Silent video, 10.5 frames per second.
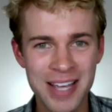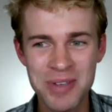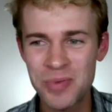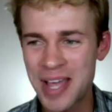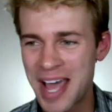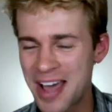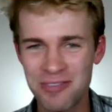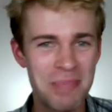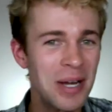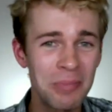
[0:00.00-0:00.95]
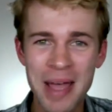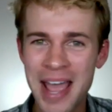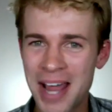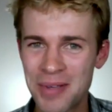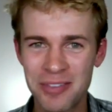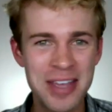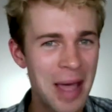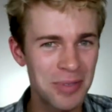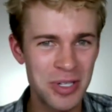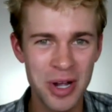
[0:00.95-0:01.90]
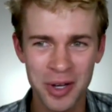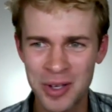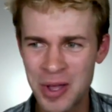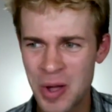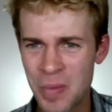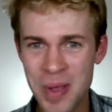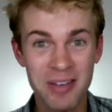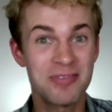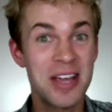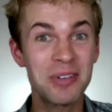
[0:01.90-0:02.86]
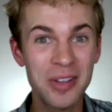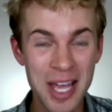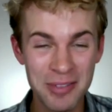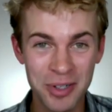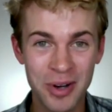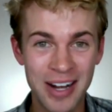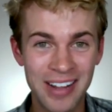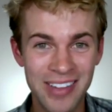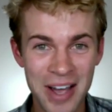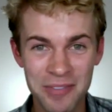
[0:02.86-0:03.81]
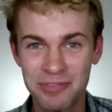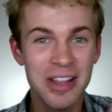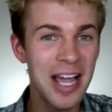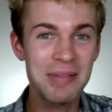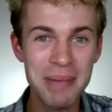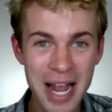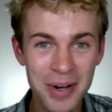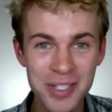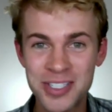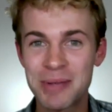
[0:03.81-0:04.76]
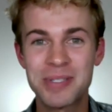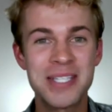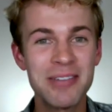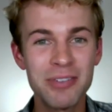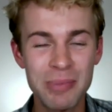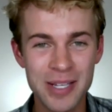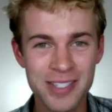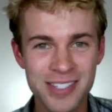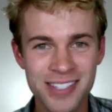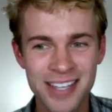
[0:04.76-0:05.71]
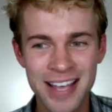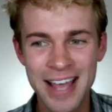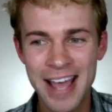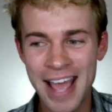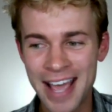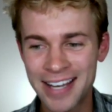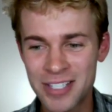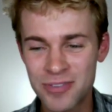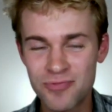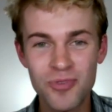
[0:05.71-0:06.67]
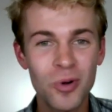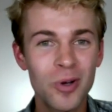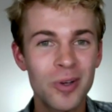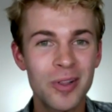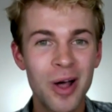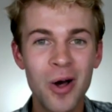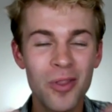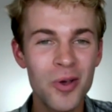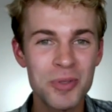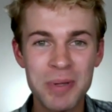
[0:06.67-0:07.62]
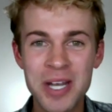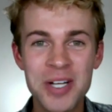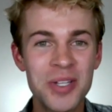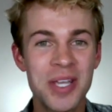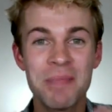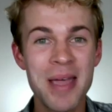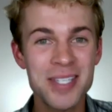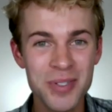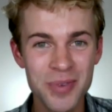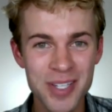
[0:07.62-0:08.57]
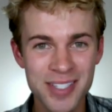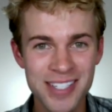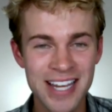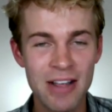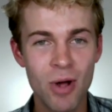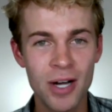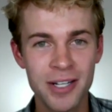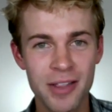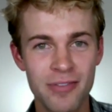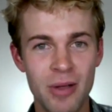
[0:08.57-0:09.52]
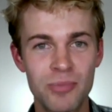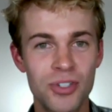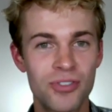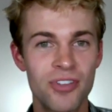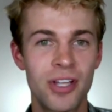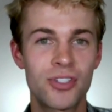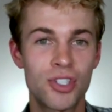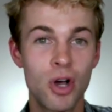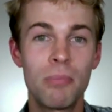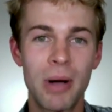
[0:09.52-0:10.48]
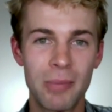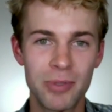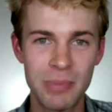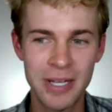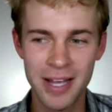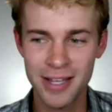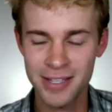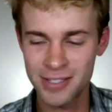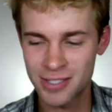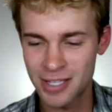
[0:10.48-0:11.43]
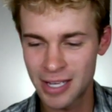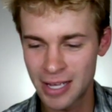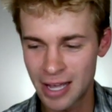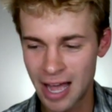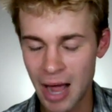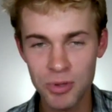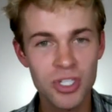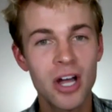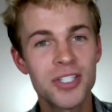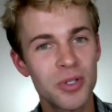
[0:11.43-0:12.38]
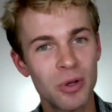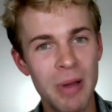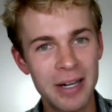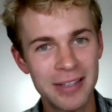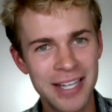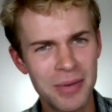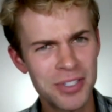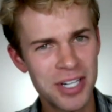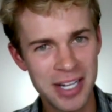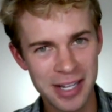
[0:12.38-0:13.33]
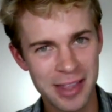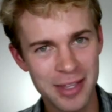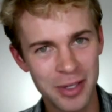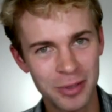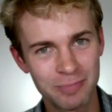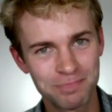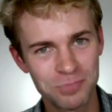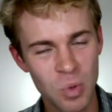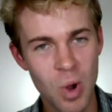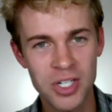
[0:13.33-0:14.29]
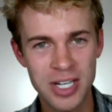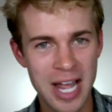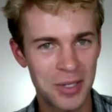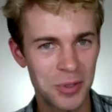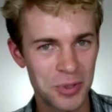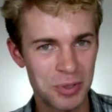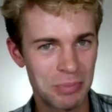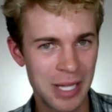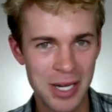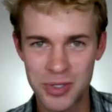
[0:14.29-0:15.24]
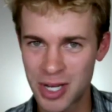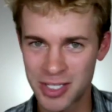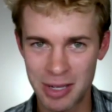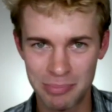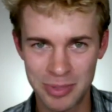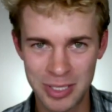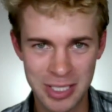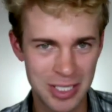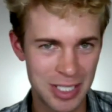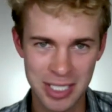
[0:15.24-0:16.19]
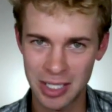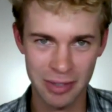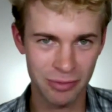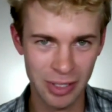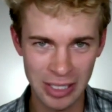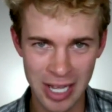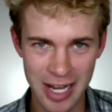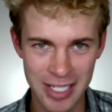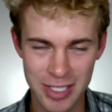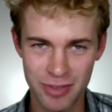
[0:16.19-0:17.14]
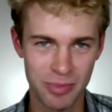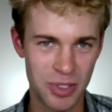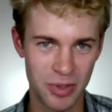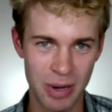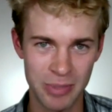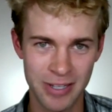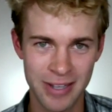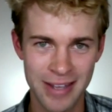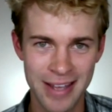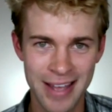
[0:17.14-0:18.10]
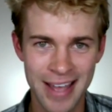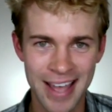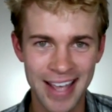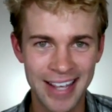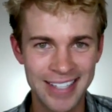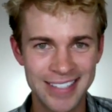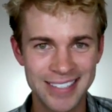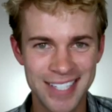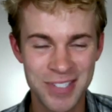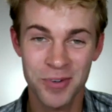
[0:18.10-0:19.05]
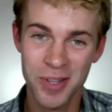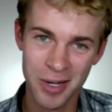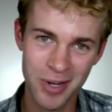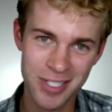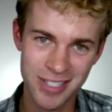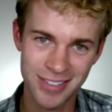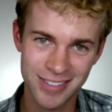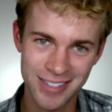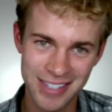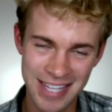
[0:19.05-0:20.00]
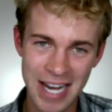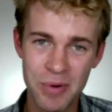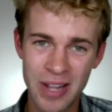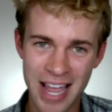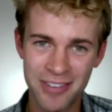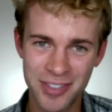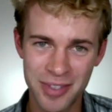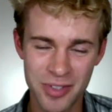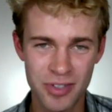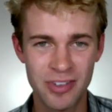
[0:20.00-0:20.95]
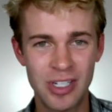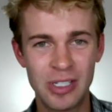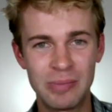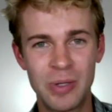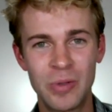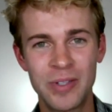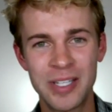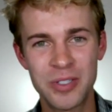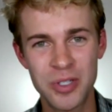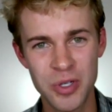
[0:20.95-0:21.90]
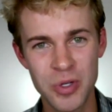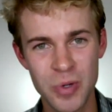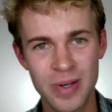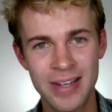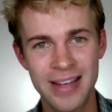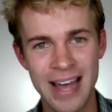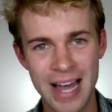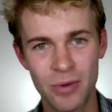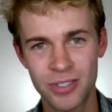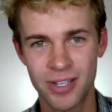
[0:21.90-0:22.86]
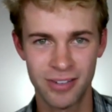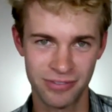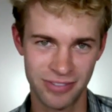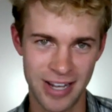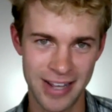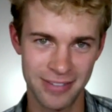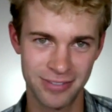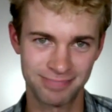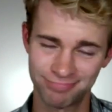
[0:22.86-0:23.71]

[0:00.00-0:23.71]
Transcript: I mean, we have Peter Pan, we have Captain Hook, we have Neverland, for crying out loud, flying pirate ships, never beasts. And it's for all those potentially amazing reasons that I walked out of the film just feeling so bummed, because I was constantly reminded that I was sitting in the theater, watching actors playing dress-up, delivering lines from a script. And it's for that reason that I will have to give this film only 2 out of 5.